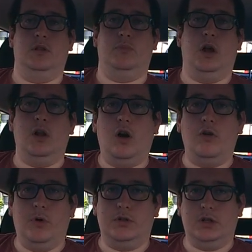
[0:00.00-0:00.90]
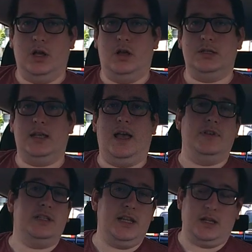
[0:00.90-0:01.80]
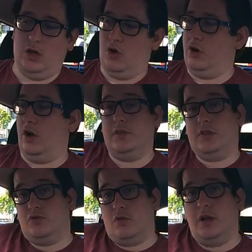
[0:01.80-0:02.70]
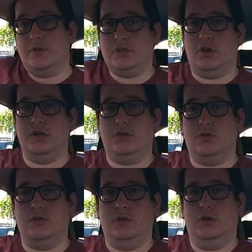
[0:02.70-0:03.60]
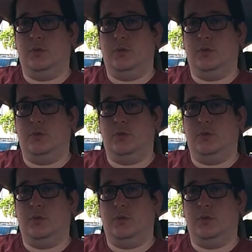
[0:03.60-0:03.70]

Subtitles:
But a lot of modern cars have a sticker on either the driver's side door.